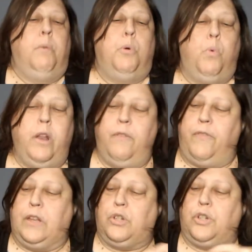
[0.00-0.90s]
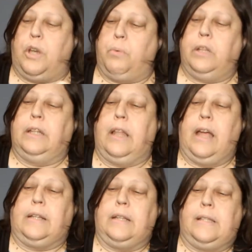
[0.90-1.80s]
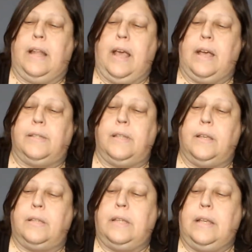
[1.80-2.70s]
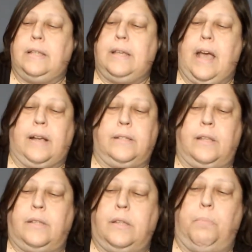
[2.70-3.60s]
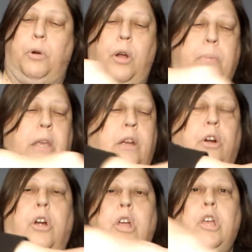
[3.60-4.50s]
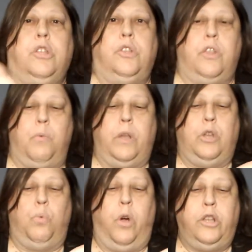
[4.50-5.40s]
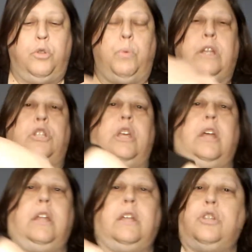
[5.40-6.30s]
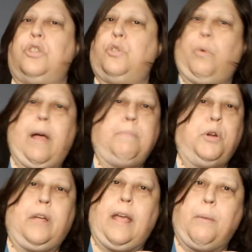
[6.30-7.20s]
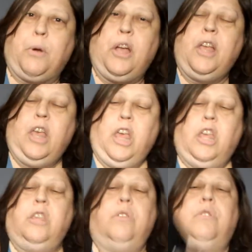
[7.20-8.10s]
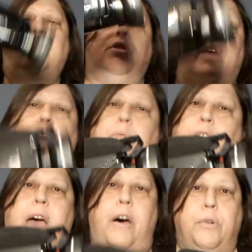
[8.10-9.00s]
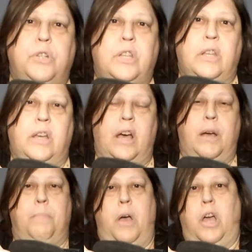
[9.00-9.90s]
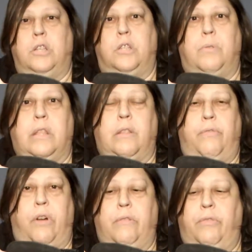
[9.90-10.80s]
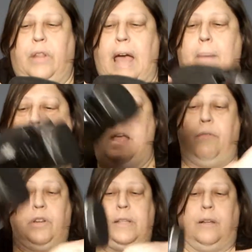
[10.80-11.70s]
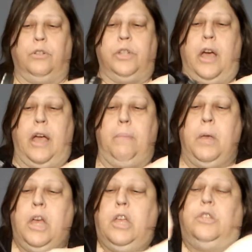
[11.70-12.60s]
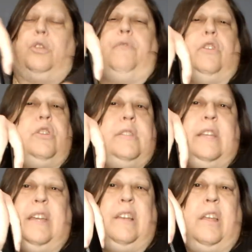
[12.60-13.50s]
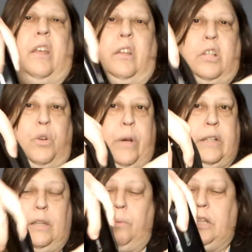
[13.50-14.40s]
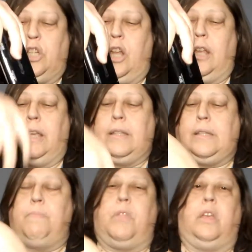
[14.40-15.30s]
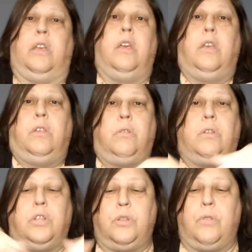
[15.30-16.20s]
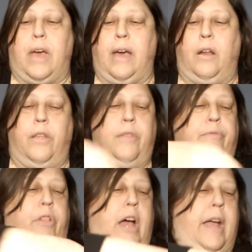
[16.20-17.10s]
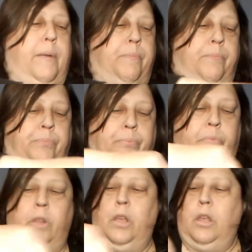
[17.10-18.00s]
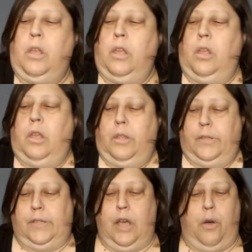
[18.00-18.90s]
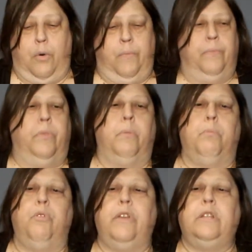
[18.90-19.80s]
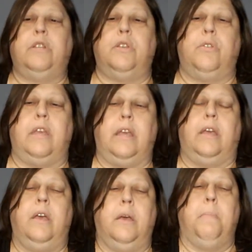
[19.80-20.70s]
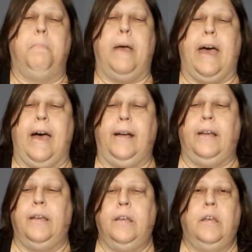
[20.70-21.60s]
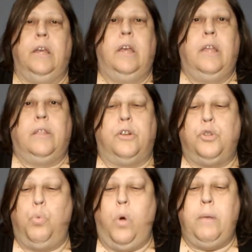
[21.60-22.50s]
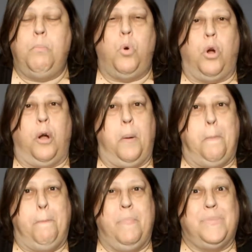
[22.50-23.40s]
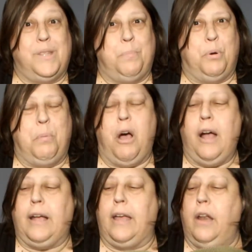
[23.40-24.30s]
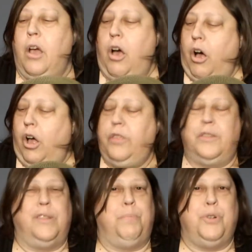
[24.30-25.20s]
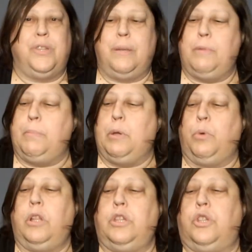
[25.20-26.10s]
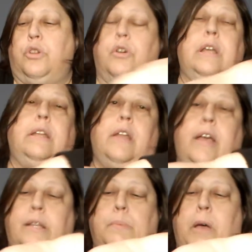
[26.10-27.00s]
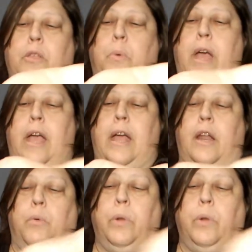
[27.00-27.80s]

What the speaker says: But one of the features I really liked is that it has this easy access zipper up here, so that when you want to reach in and just grab your camera, you can do that without undoing the front flap every single time. So if you just need to quickly reach in and get something, you can do that on the fly. So, moving to the back, there's one more zippered pocket. All the zippers seem to be really sturdy and nice, by the way, and I